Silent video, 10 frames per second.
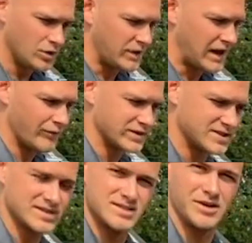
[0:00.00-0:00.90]
We have what's
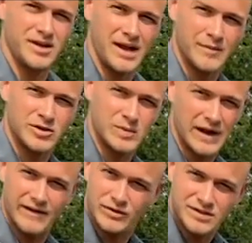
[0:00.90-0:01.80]
considered damage
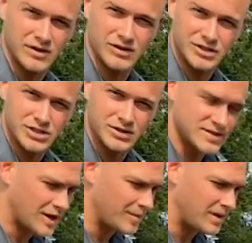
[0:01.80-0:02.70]
by every single insurance
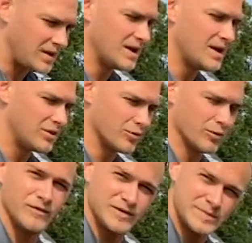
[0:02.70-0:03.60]
company. The
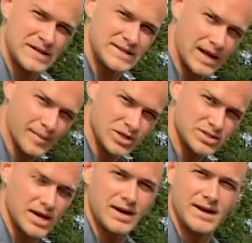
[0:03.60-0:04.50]
roof has been
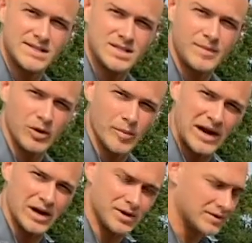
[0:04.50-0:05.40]
damaged and it needs to be
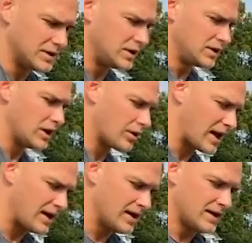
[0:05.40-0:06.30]
repaired.
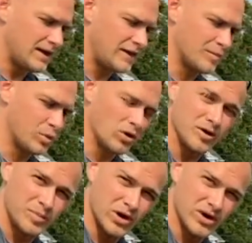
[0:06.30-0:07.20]
Okay, the
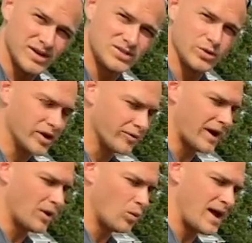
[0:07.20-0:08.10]
important part is doing it
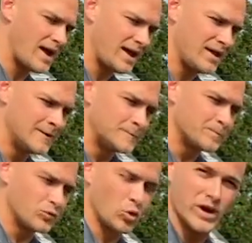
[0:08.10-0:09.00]
right away,
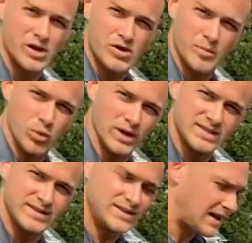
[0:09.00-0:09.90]
where you can point
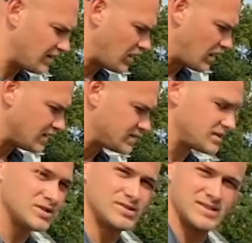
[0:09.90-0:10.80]
to the date of
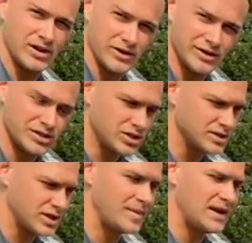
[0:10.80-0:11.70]
loss and tell your
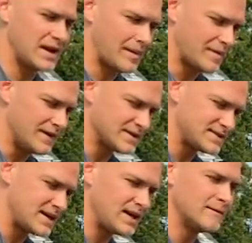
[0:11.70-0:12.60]
insurance company it happened this
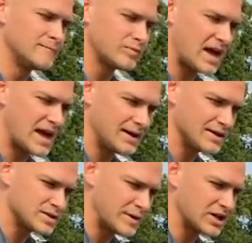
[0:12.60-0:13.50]
date, I had an
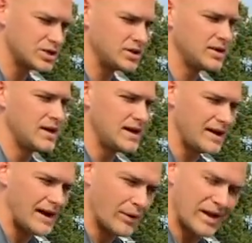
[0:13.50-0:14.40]
inspection,
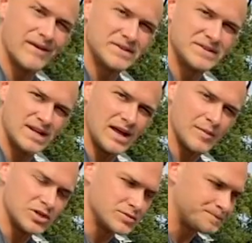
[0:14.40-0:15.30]
and now we have this
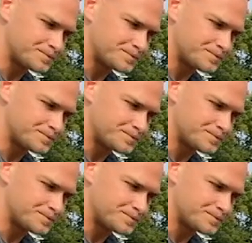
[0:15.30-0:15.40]
damage.